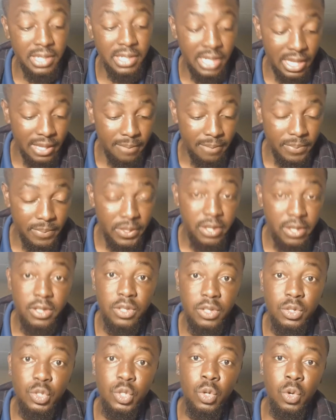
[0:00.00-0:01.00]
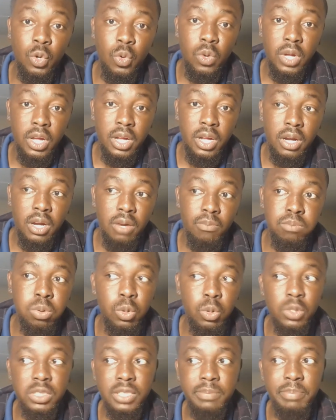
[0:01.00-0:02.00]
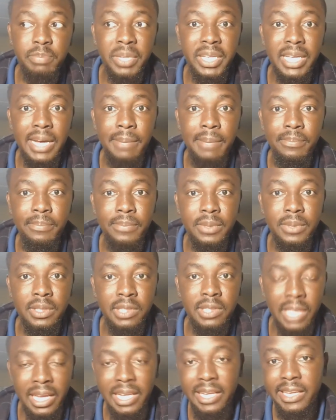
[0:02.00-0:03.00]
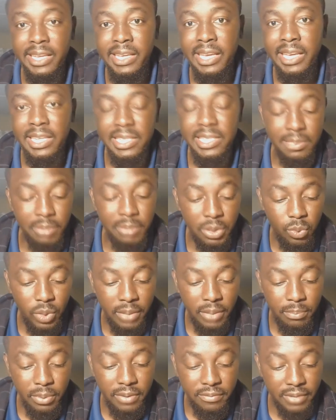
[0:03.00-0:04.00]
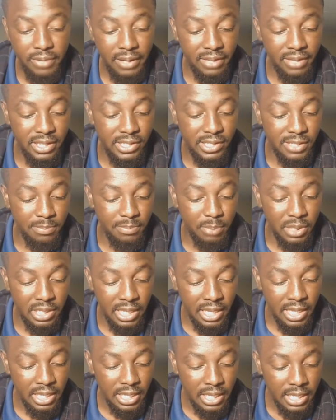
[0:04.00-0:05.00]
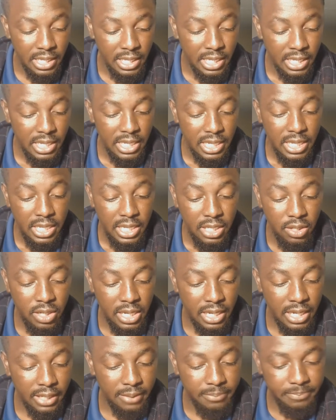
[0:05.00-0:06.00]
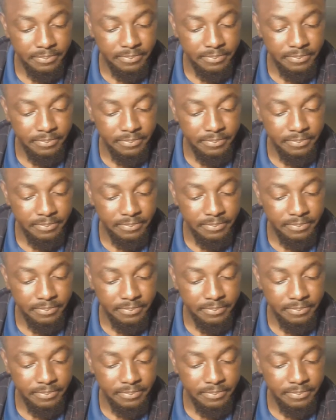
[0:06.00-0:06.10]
day. So Bulls pick up daily gain is about 1.5 kgs per day. You got,